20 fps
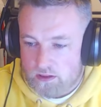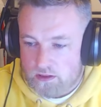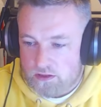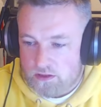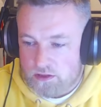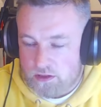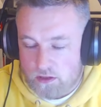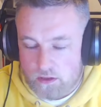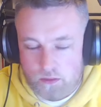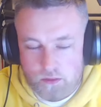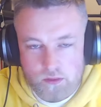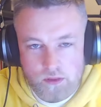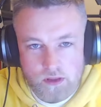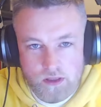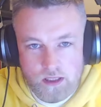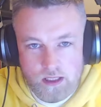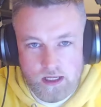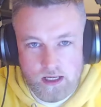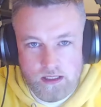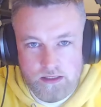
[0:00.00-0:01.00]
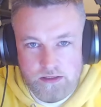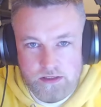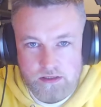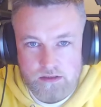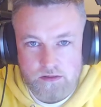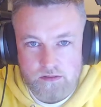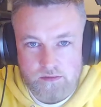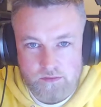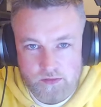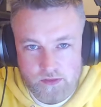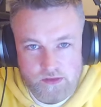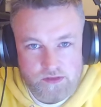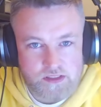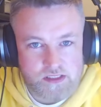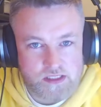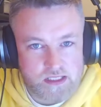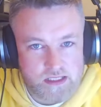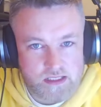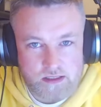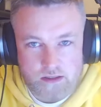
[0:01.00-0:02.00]
So as you've
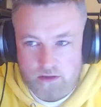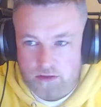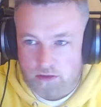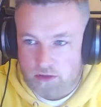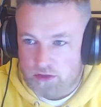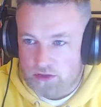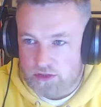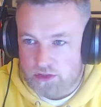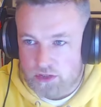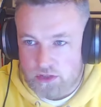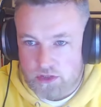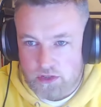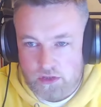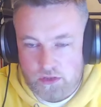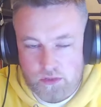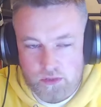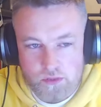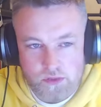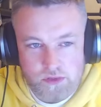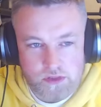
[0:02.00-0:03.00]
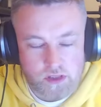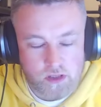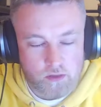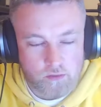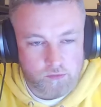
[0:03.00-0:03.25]
seen across the news,